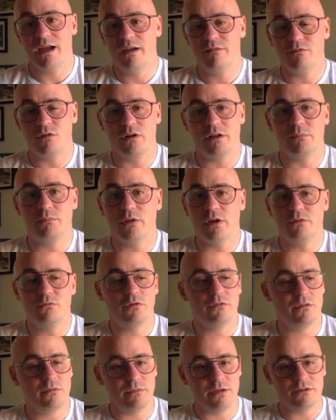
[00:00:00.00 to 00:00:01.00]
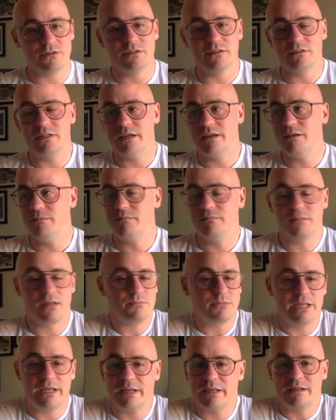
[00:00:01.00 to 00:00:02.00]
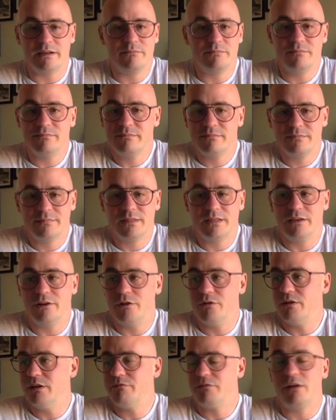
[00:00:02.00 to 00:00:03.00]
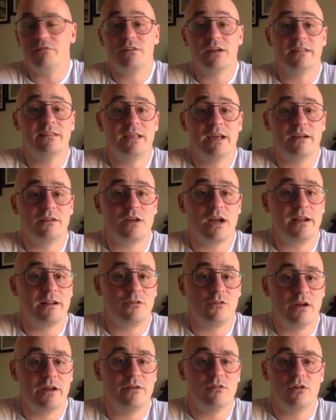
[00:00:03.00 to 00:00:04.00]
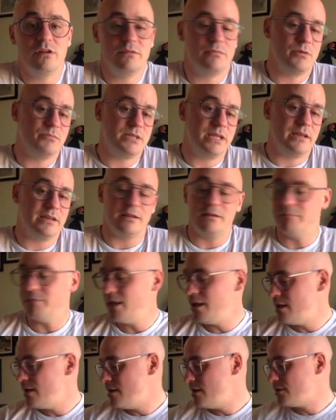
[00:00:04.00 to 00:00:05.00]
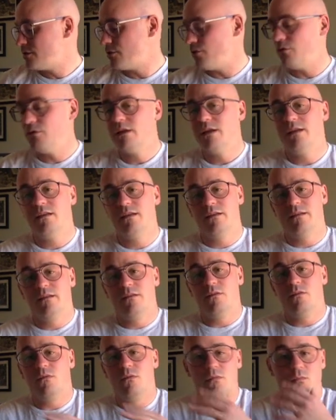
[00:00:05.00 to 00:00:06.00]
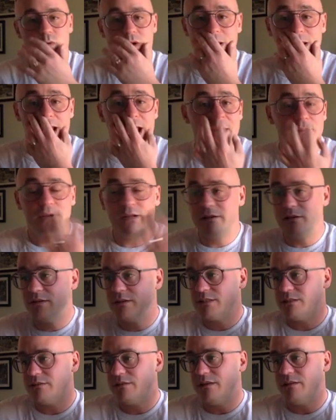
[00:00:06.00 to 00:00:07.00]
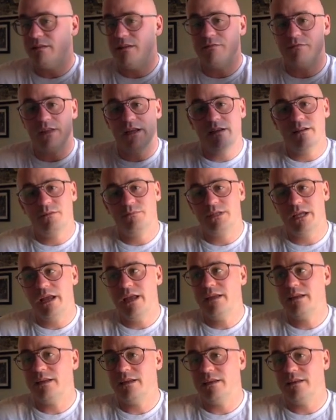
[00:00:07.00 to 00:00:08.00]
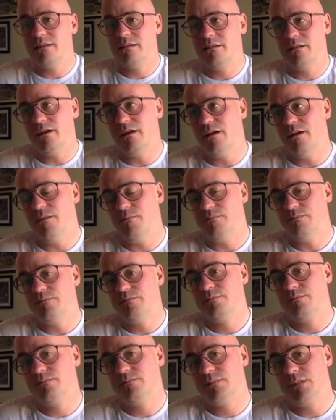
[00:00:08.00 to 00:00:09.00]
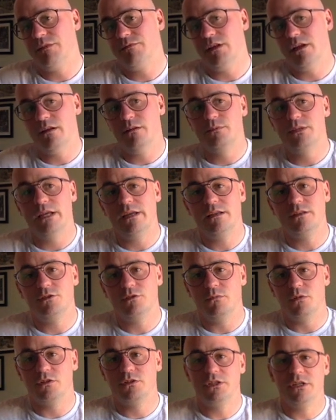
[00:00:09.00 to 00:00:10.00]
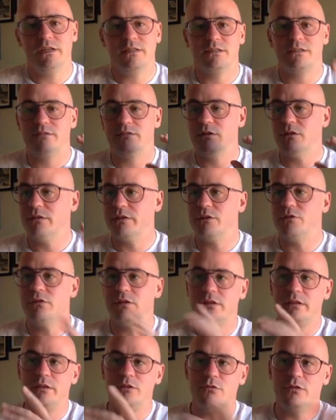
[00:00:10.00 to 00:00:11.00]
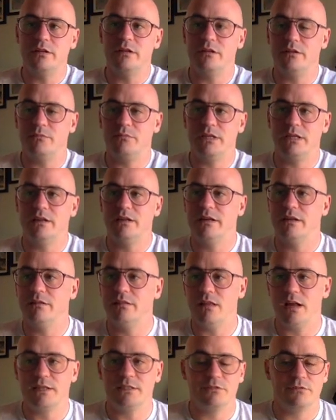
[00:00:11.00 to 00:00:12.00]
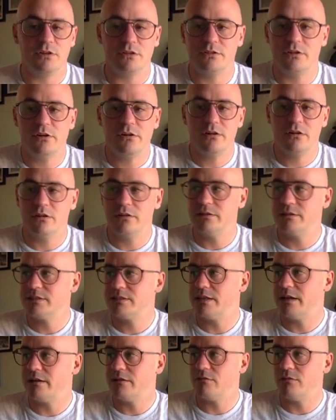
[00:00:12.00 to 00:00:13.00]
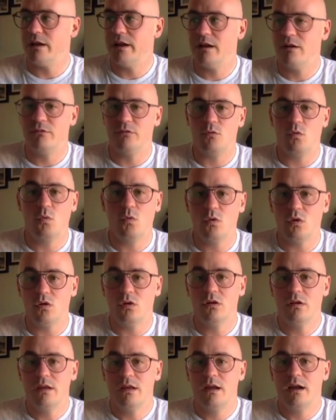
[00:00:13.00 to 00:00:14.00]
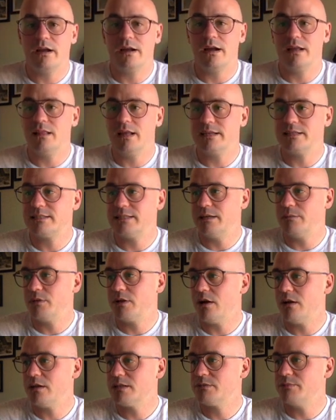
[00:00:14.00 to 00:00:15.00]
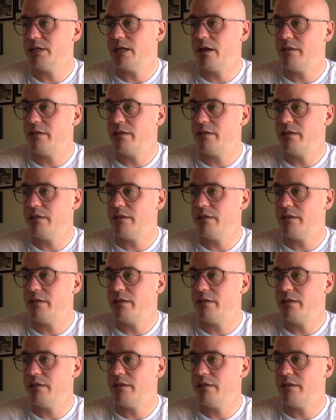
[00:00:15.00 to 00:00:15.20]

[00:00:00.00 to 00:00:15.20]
I've already played with him, here's the tape, I'm taking him. You know, if I've got that kind of grade on him, I'm taking him. So what could happen here is if they end up taking Ja'Marr Chase, you could end up getting Elijah Vera-Tucker in the second round, or a guy like Sam Cosmi.